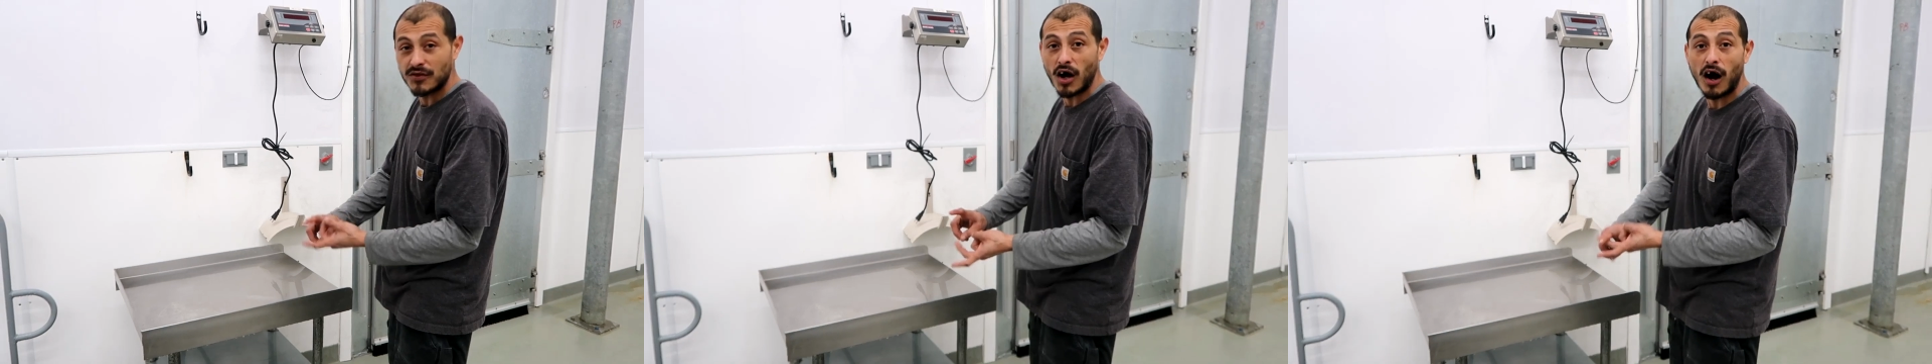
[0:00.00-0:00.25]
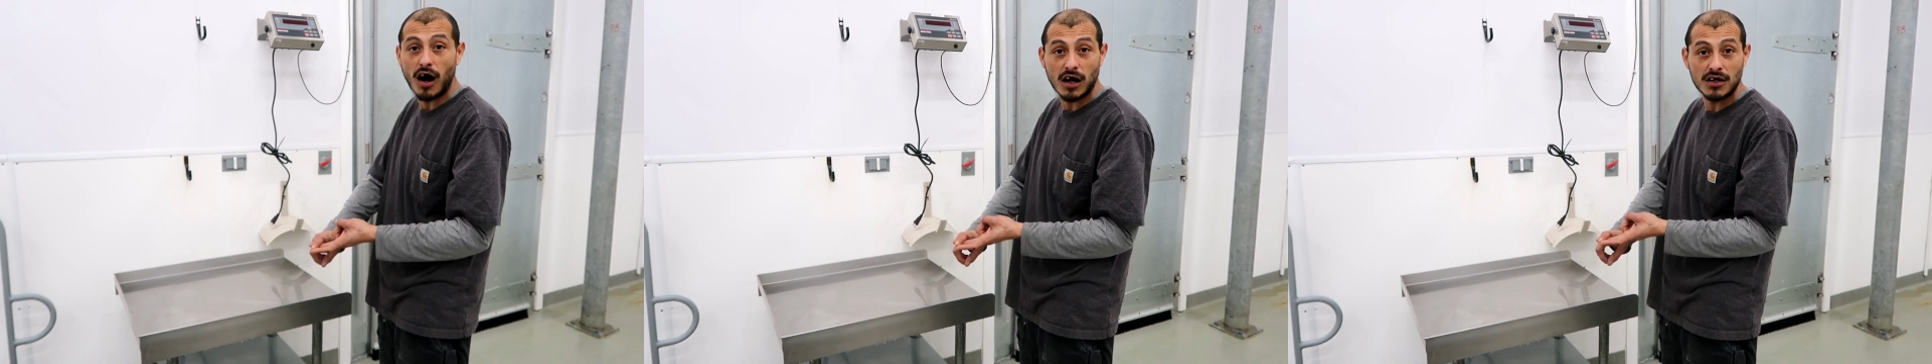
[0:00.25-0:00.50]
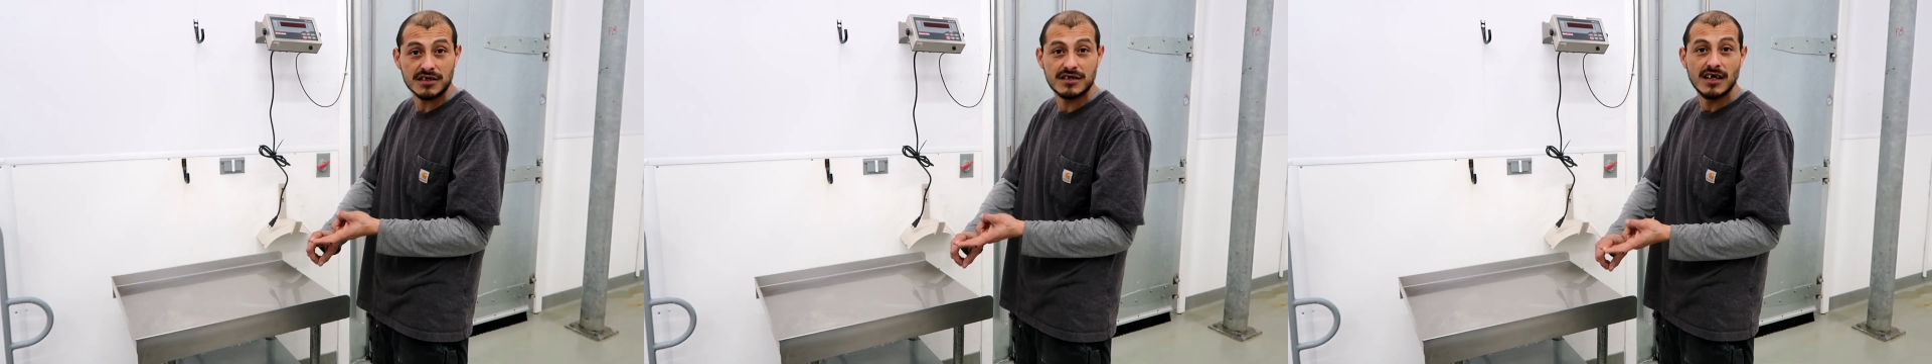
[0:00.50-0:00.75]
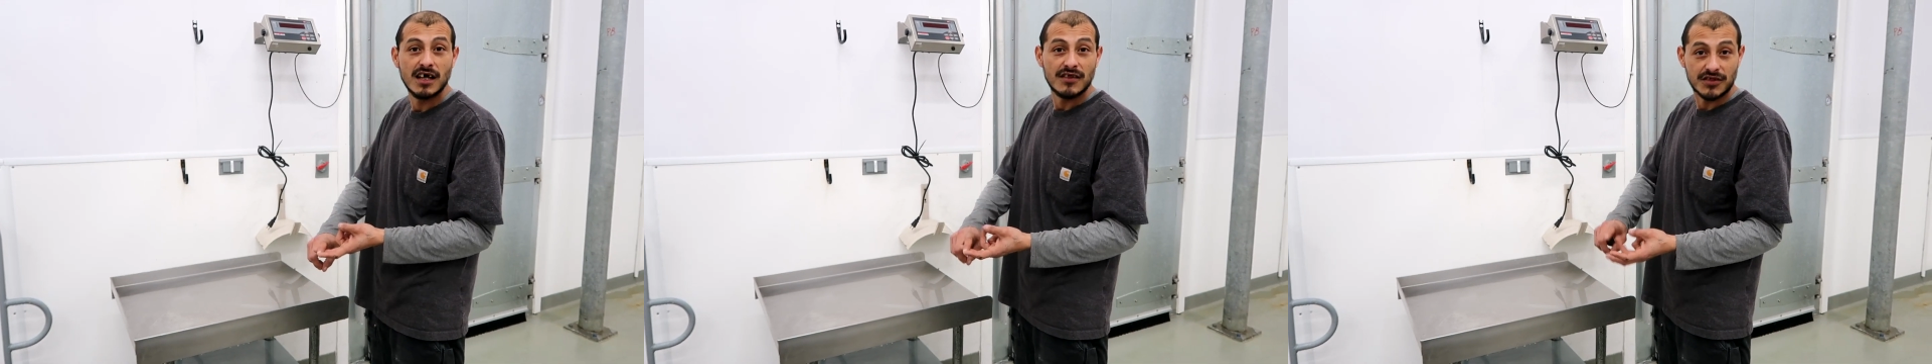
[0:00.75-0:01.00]
the heart,
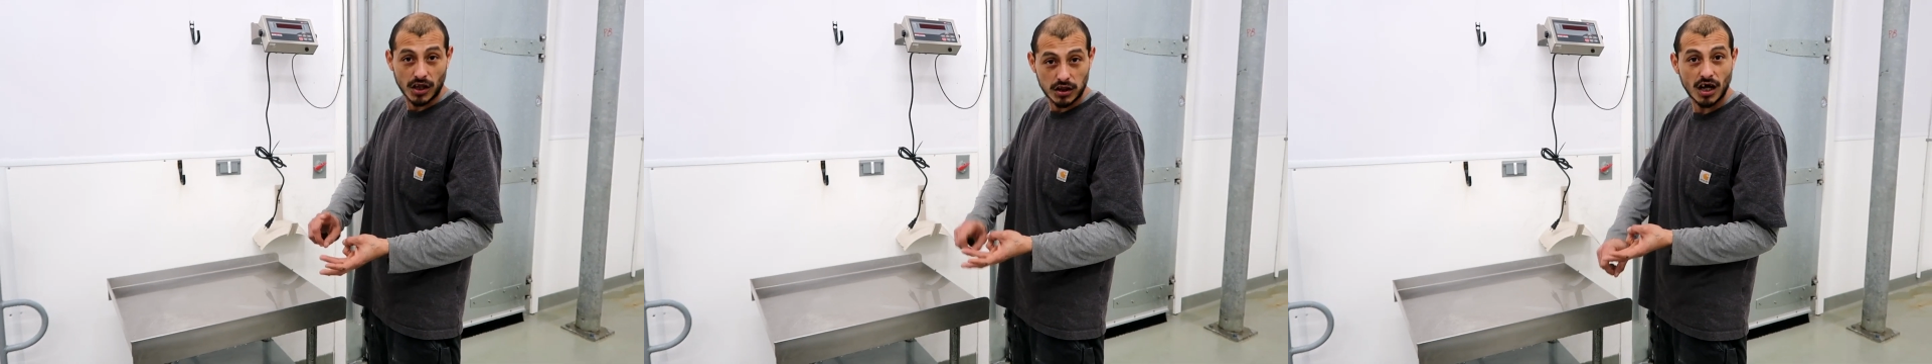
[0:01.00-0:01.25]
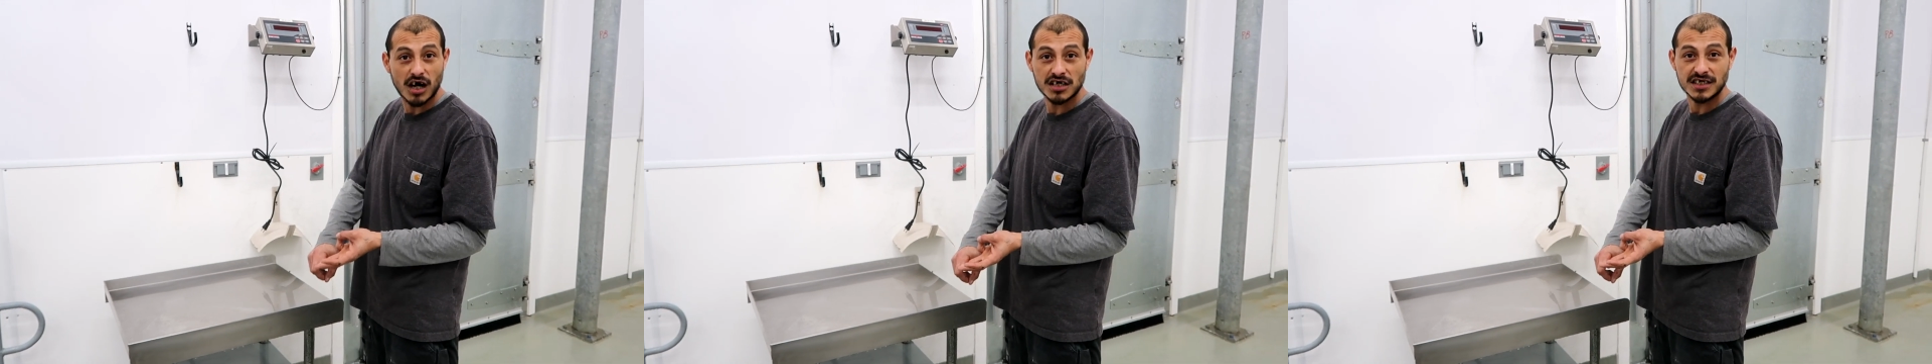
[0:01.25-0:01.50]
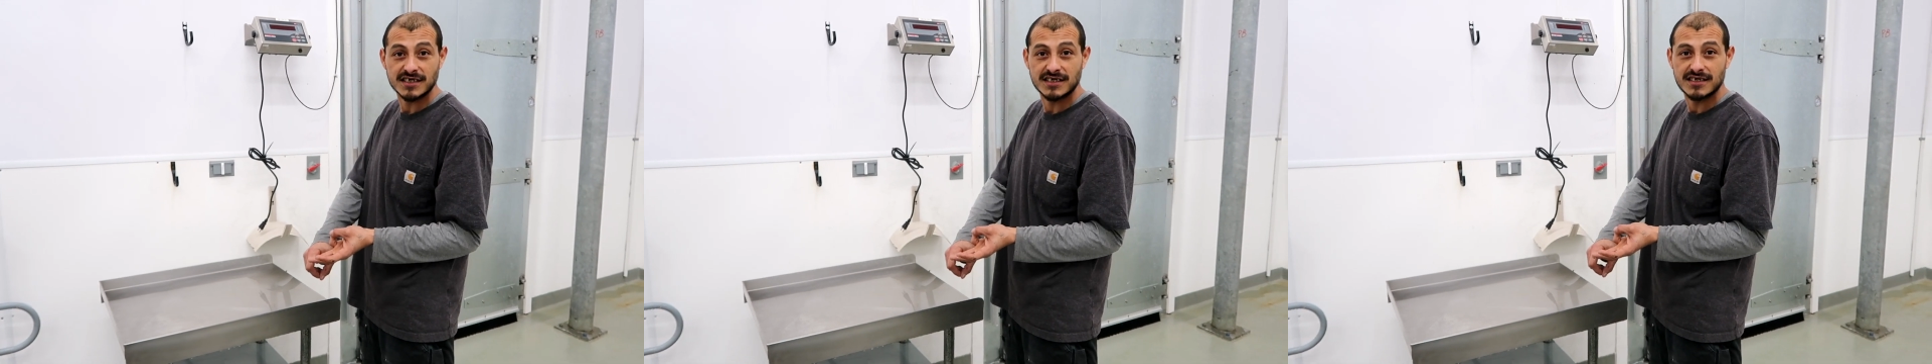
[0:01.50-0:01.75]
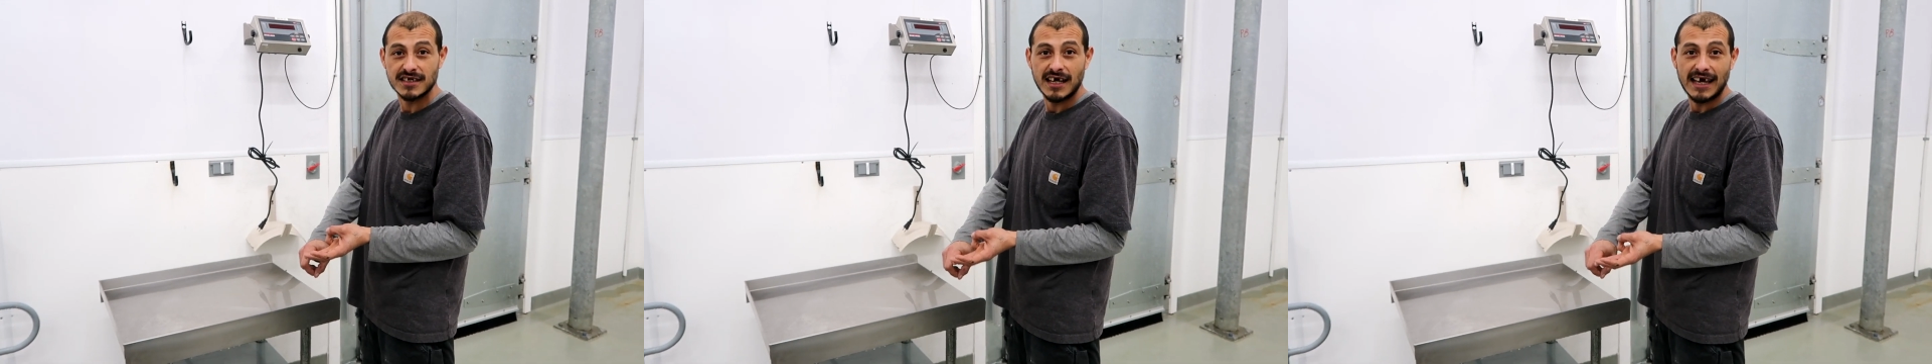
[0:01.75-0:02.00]
the lungs,
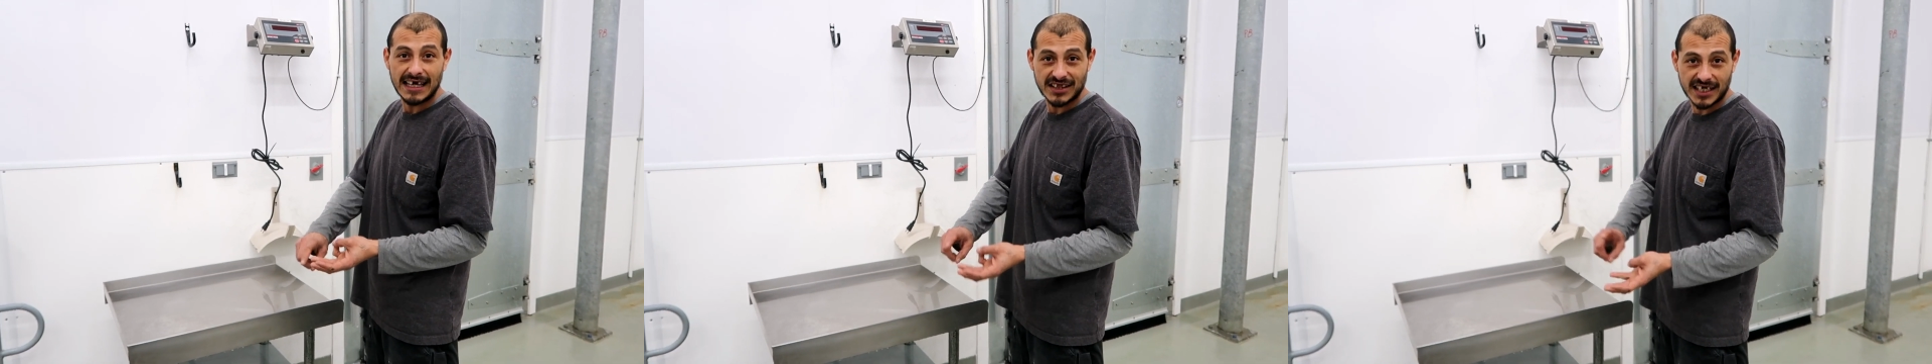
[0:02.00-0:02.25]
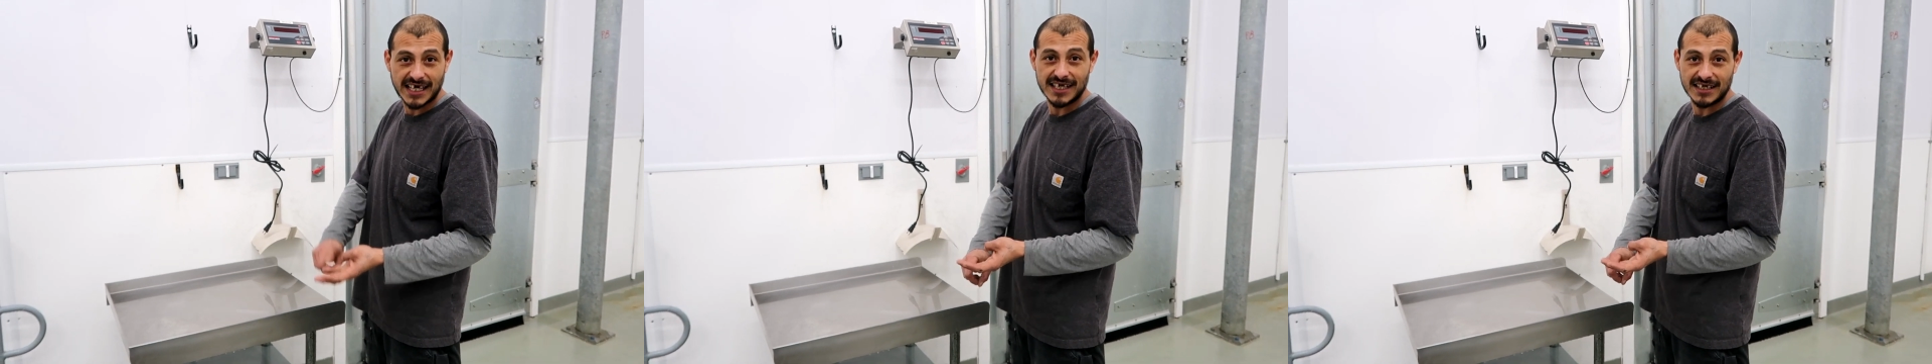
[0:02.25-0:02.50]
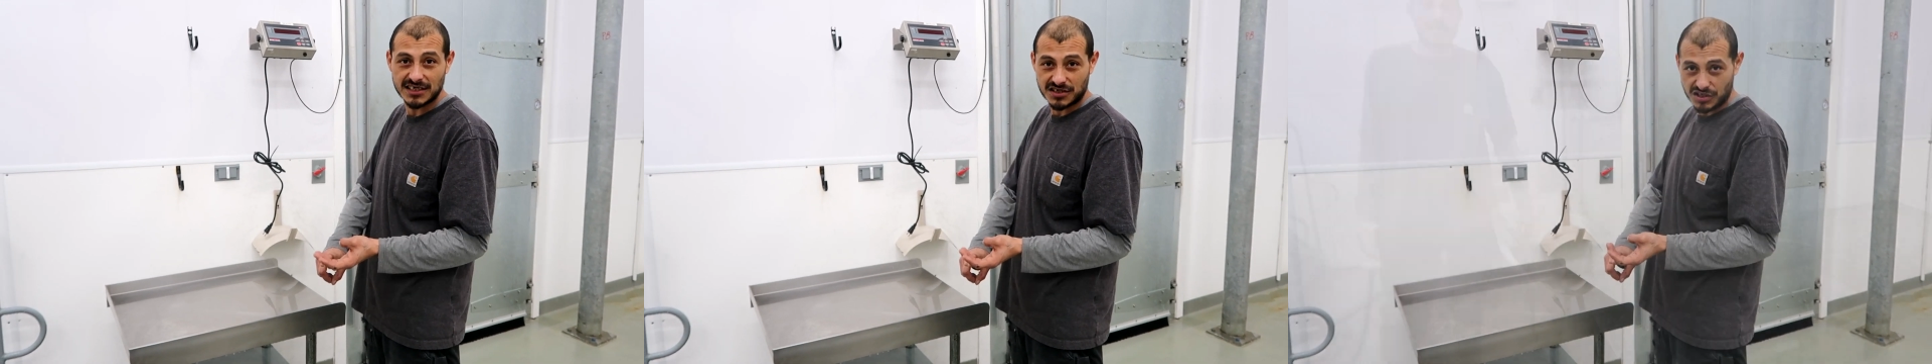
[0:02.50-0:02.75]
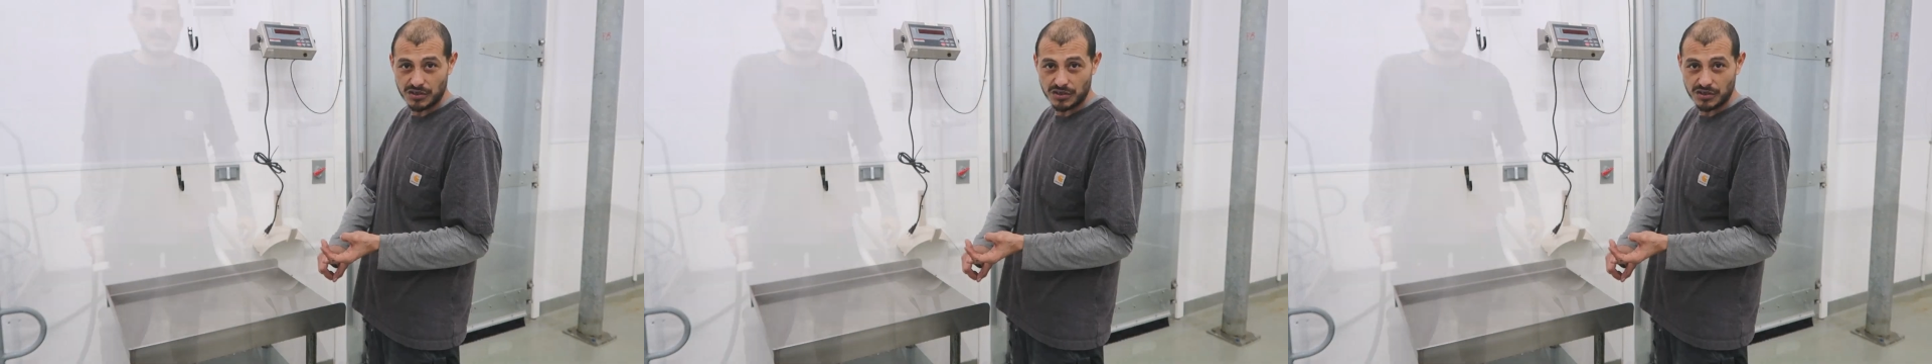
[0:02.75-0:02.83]
and the kidneys